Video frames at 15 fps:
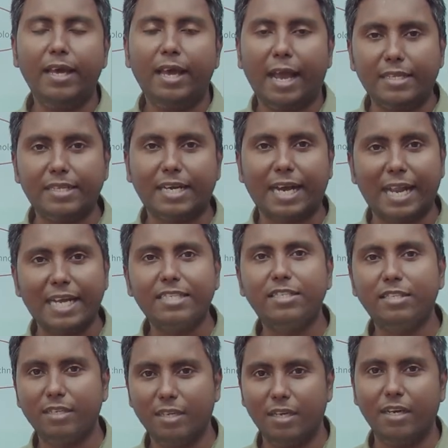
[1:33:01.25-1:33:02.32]
And the
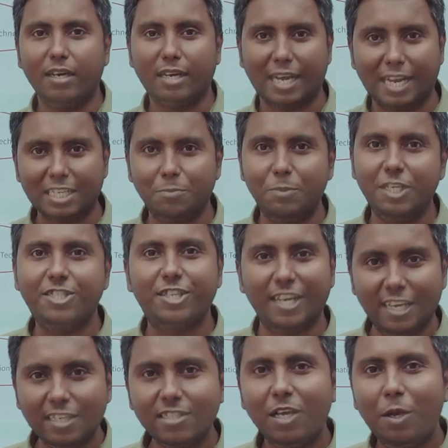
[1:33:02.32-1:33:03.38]
correct, uh, correct ministry
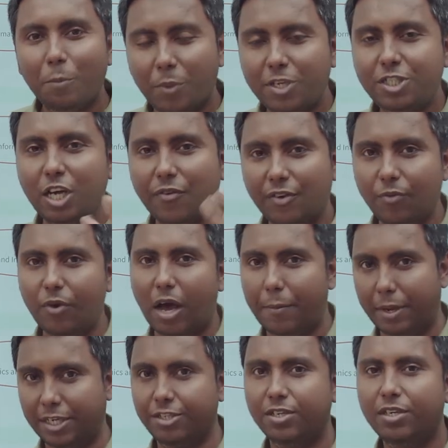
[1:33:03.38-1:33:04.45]
is Ministry of
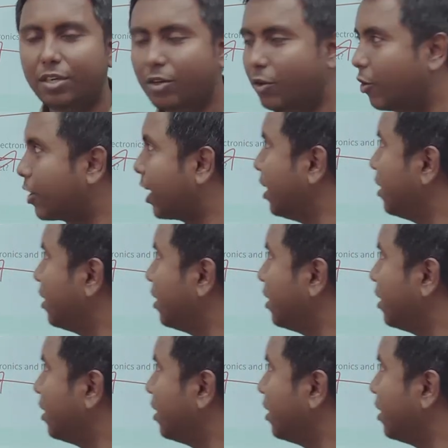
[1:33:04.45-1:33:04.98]
Environment, okay?